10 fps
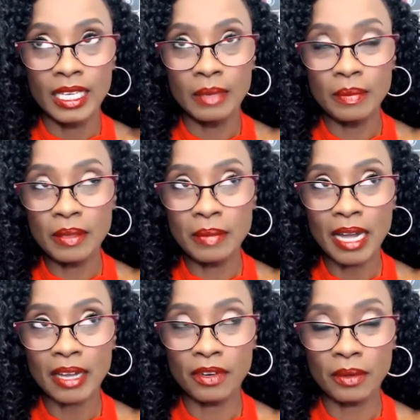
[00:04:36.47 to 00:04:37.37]
Keep in the
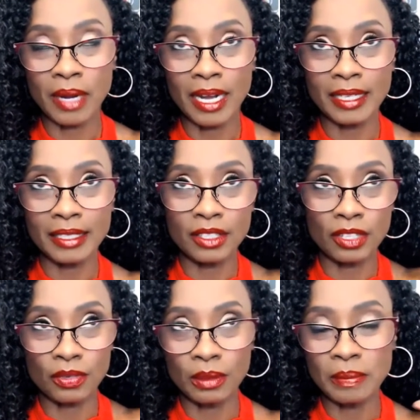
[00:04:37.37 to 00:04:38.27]
back of your mind
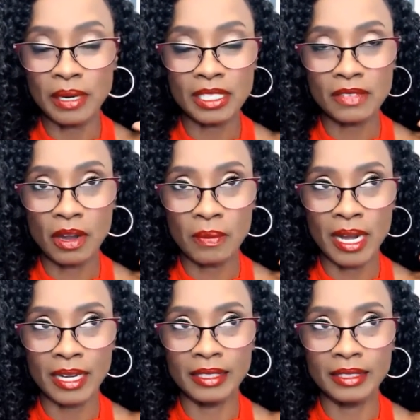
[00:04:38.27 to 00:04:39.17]
the three parts of our
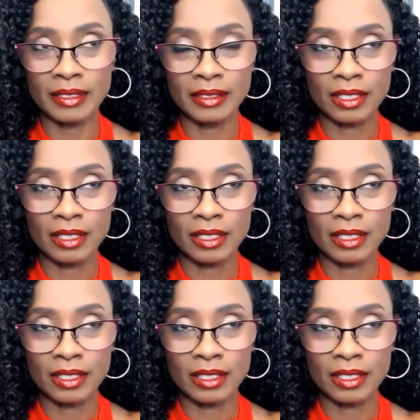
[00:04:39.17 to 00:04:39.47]
mind: